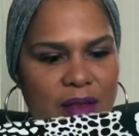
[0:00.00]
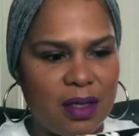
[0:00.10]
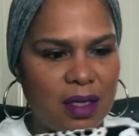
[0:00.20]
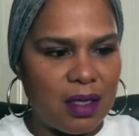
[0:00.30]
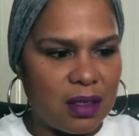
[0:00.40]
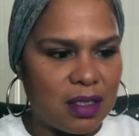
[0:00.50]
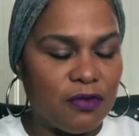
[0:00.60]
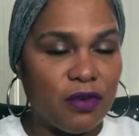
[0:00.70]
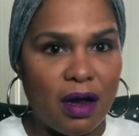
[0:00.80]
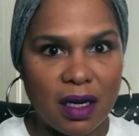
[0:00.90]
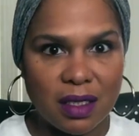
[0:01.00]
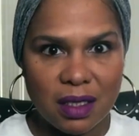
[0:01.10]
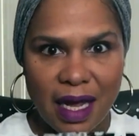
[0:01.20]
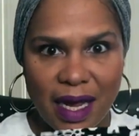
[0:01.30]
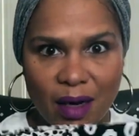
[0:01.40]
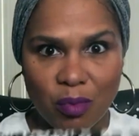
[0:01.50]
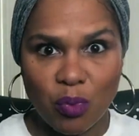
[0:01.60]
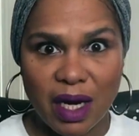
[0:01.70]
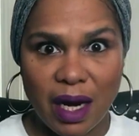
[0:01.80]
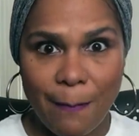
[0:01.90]
the different animal
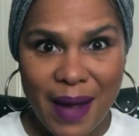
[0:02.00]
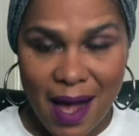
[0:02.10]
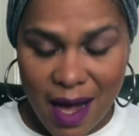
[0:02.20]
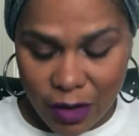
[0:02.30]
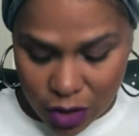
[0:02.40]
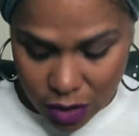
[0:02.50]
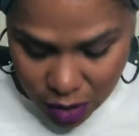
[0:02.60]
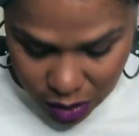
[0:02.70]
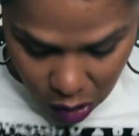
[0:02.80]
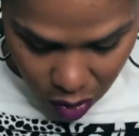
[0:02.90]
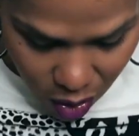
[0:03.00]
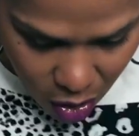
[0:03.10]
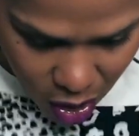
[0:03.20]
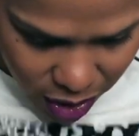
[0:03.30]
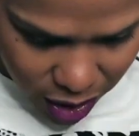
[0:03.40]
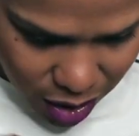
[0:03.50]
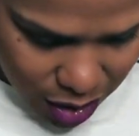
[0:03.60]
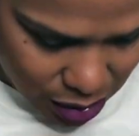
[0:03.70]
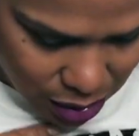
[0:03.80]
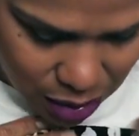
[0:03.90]
print patterns on it.
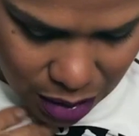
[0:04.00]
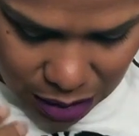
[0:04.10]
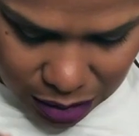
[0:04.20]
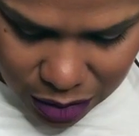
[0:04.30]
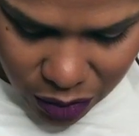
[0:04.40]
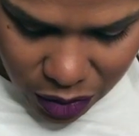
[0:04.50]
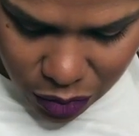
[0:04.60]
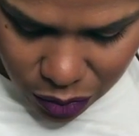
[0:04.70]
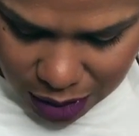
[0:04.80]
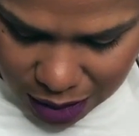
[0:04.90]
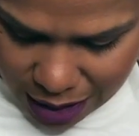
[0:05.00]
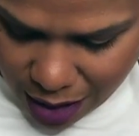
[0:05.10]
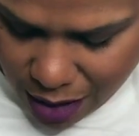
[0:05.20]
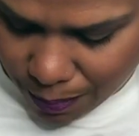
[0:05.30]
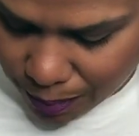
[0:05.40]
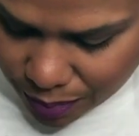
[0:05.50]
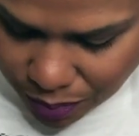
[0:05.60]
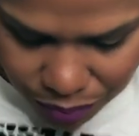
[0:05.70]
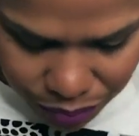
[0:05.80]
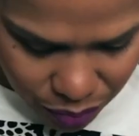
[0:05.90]
So it goes like
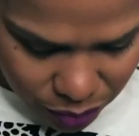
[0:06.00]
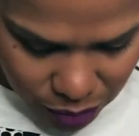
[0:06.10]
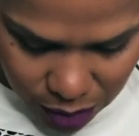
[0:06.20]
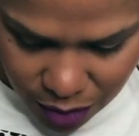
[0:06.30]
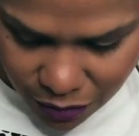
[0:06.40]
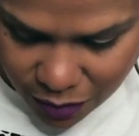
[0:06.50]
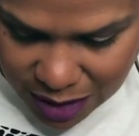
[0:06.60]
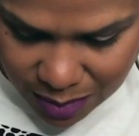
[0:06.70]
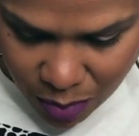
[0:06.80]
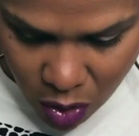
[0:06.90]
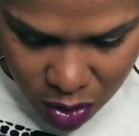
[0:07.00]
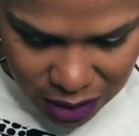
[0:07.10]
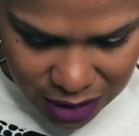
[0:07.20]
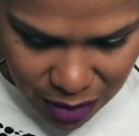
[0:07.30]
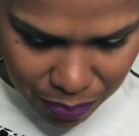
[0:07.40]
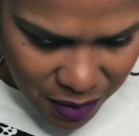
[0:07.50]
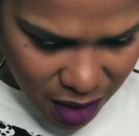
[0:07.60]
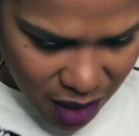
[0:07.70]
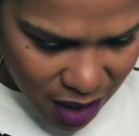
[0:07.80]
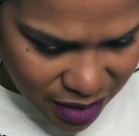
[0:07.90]
from small to
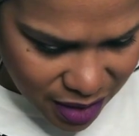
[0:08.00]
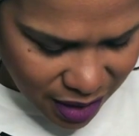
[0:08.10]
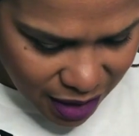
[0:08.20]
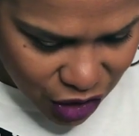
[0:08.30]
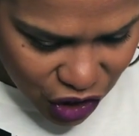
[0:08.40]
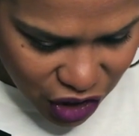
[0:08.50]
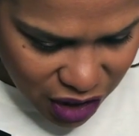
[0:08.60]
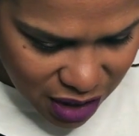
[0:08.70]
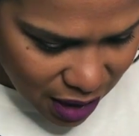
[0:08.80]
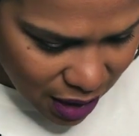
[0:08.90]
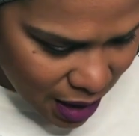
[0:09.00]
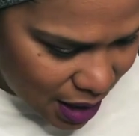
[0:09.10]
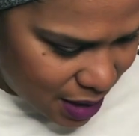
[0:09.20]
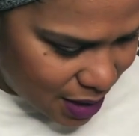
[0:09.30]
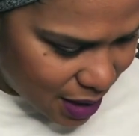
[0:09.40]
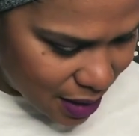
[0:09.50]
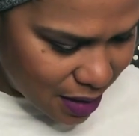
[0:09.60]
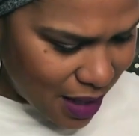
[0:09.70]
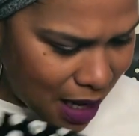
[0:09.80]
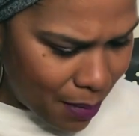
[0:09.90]
big to like cheetah to
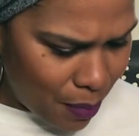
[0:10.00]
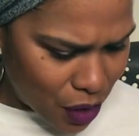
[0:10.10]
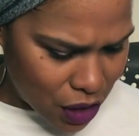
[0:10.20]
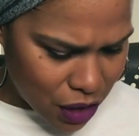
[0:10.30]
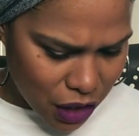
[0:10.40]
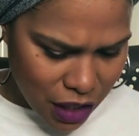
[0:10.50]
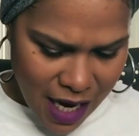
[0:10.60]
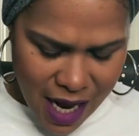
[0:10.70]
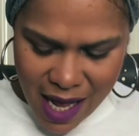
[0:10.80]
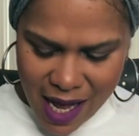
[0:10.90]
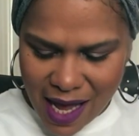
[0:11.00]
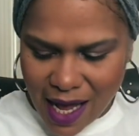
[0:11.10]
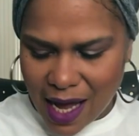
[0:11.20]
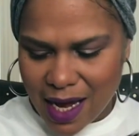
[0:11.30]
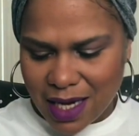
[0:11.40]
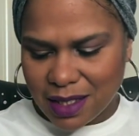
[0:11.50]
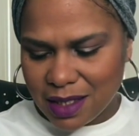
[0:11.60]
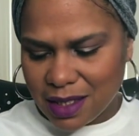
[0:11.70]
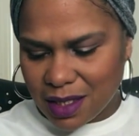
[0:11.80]
leopard, and